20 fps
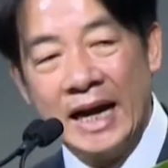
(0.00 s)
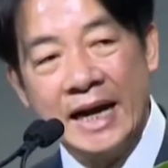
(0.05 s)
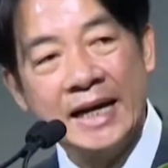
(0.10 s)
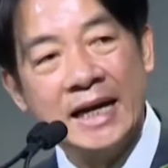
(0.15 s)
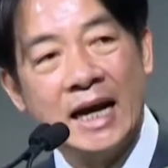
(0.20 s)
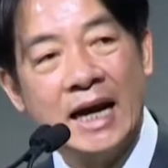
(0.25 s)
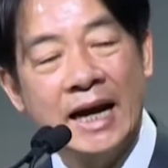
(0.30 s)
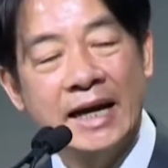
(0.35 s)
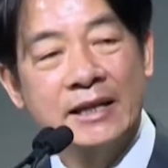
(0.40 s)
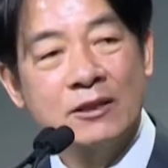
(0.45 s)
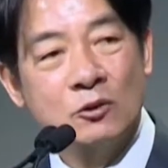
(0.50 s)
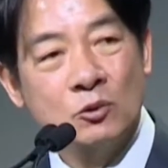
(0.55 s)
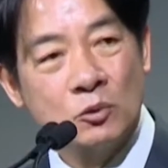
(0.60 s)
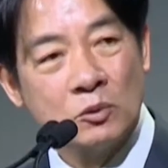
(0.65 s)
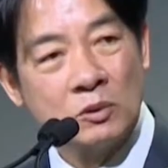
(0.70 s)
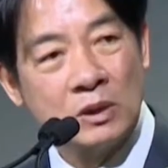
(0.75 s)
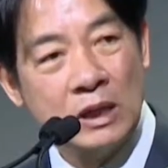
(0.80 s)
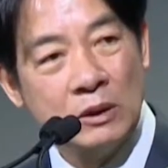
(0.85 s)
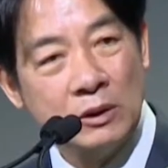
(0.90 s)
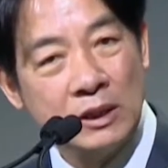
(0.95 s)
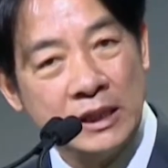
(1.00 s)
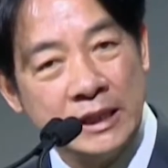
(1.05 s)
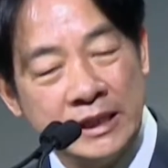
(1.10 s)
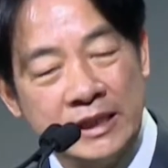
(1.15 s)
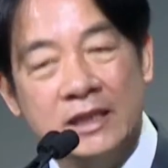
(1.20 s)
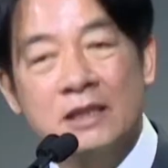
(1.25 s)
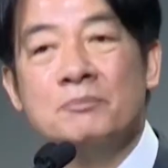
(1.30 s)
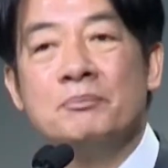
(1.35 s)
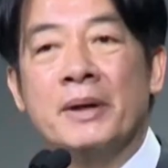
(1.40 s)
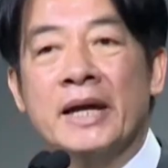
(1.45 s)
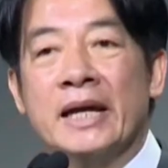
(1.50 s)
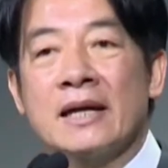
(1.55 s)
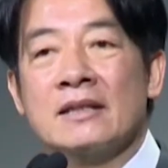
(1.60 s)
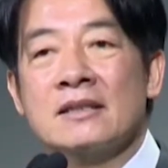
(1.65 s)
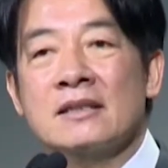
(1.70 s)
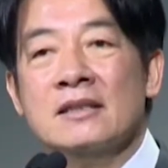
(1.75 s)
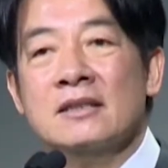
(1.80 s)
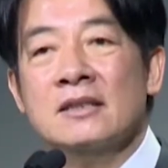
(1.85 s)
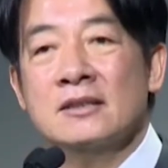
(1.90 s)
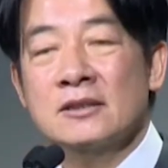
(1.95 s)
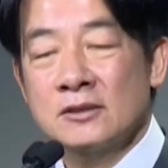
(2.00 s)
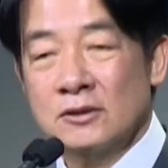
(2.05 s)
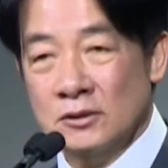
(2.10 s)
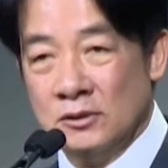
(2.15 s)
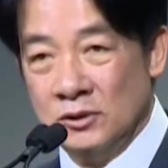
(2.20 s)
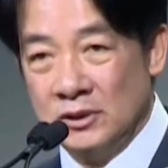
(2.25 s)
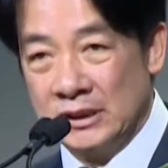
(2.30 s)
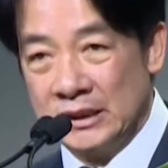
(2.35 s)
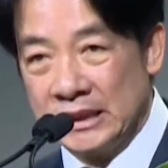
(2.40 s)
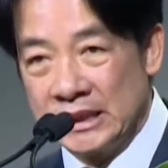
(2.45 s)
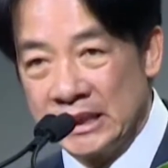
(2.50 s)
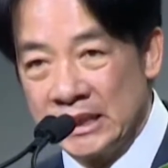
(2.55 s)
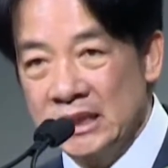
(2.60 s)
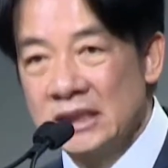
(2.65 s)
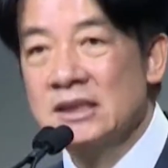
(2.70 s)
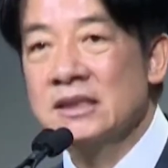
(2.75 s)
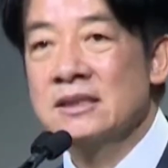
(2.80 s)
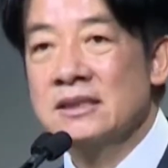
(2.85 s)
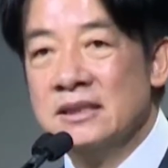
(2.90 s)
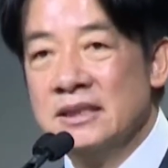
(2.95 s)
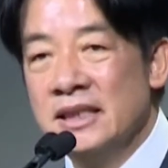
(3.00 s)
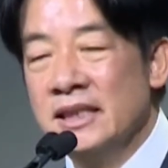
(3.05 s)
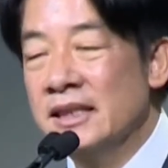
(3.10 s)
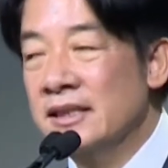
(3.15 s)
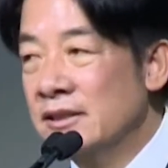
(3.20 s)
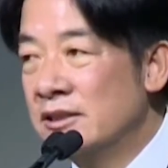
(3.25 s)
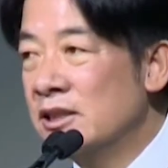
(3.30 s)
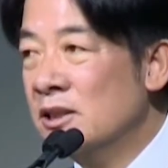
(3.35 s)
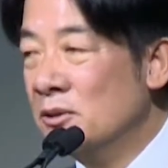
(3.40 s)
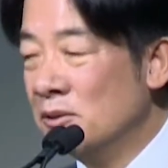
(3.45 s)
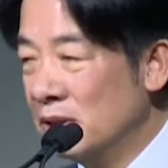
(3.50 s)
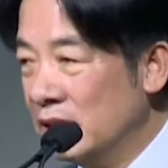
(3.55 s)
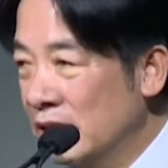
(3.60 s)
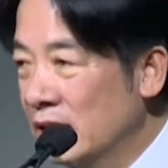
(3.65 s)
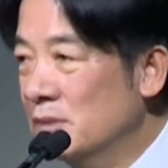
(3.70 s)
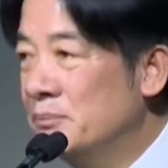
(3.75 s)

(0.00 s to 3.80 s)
for their swift rescue operation of the Wan Hai